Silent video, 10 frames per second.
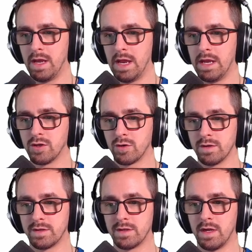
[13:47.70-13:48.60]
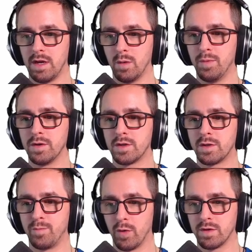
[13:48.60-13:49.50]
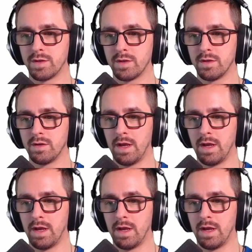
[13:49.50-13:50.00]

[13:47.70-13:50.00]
Interests. Uh, we'll put sports.